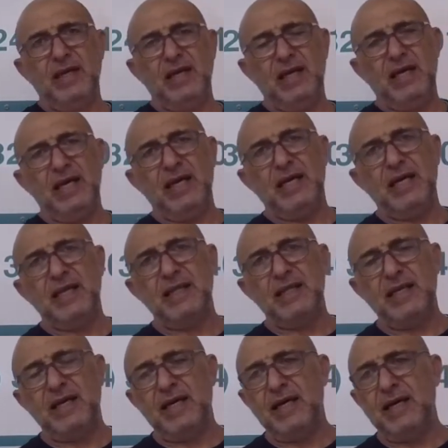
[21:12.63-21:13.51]
and
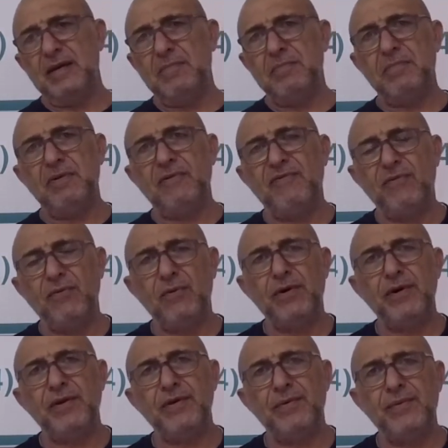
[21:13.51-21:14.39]
before
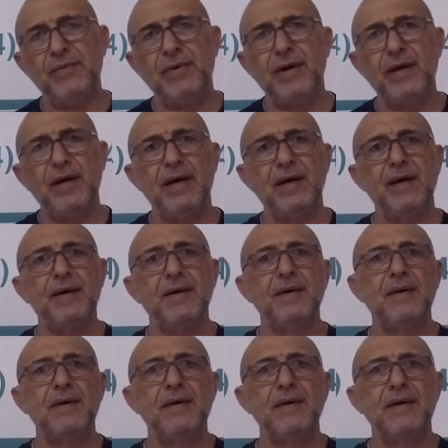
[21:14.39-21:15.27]
you
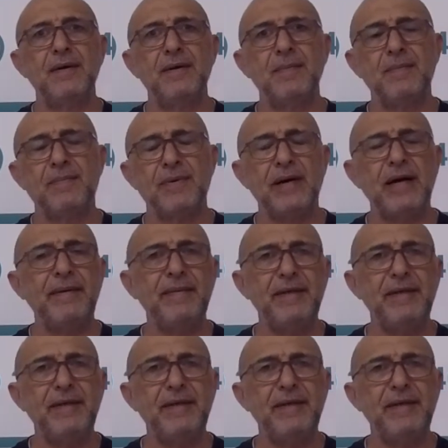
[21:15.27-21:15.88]
prime